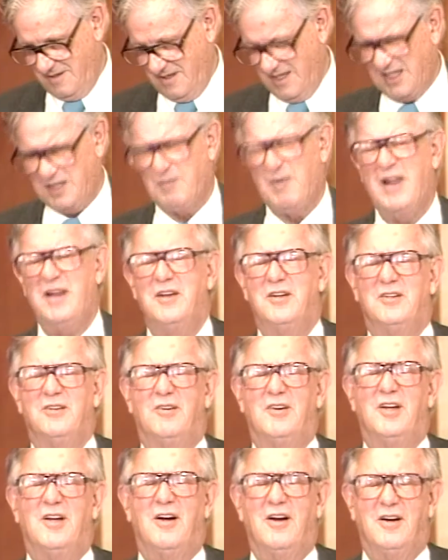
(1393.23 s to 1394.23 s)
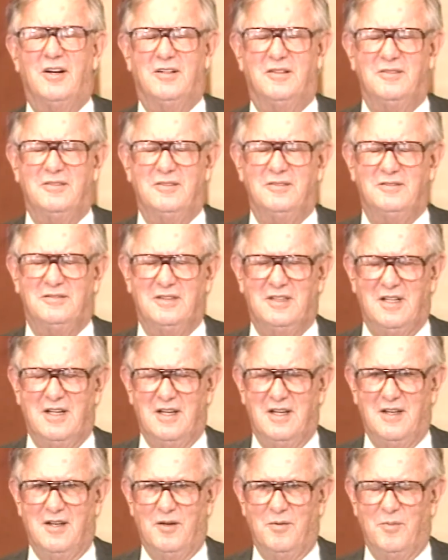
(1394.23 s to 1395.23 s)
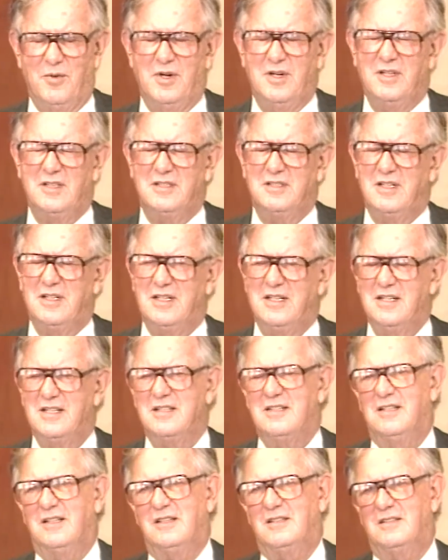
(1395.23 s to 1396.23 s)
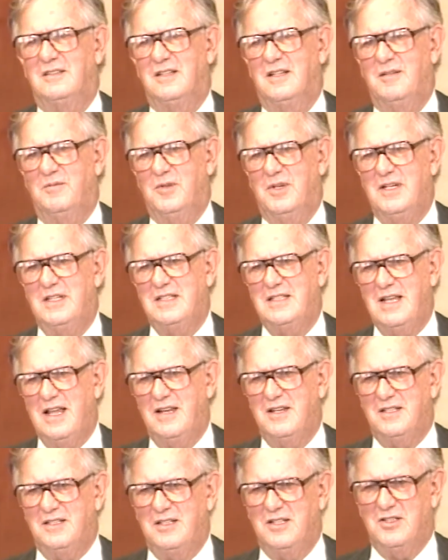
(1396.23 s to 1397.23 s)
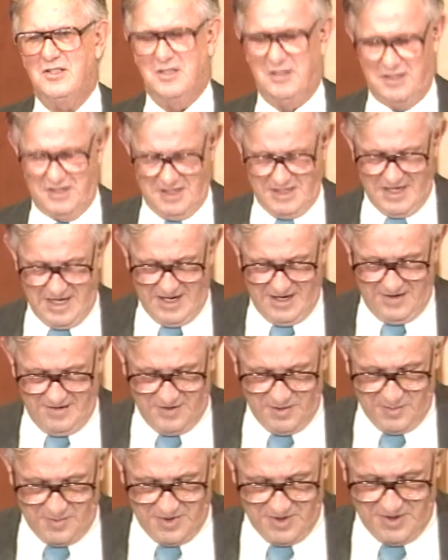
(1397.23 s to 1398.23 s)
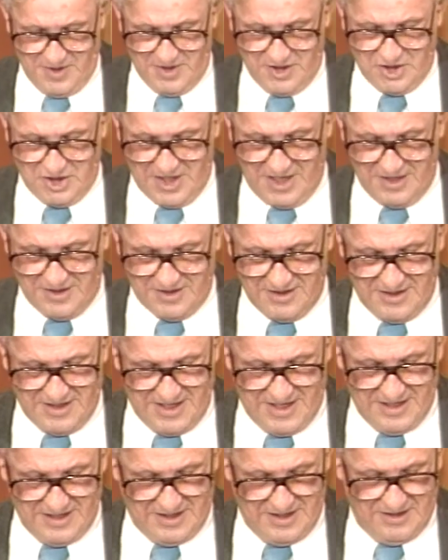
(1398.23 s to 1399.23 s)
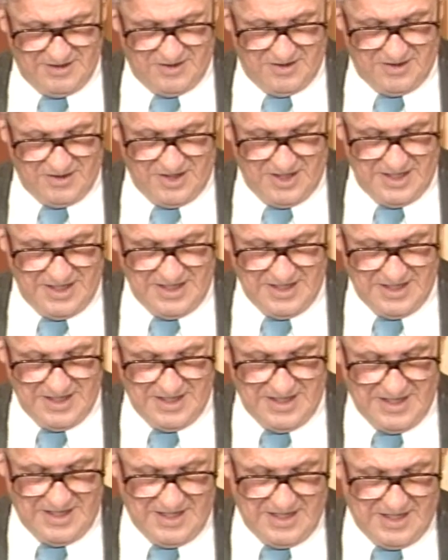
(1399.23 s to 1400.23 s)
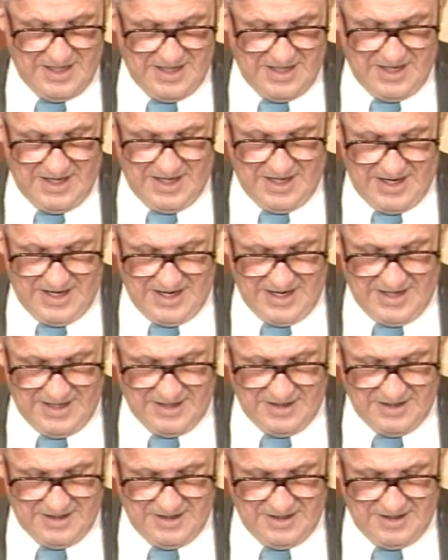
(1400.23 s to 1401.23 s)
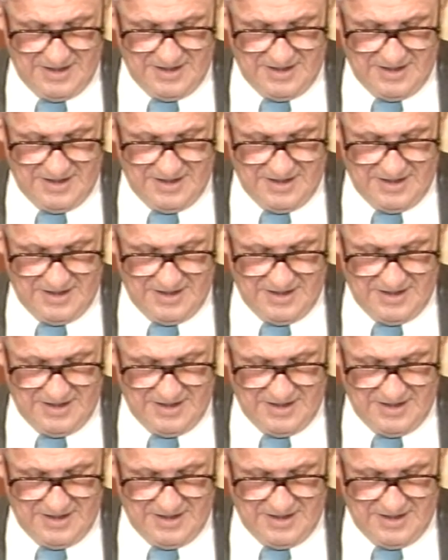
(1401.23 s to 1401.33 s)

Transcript: explanatory article, British Statistics and British Statisticians Today, that appeared in JASA in 1930, and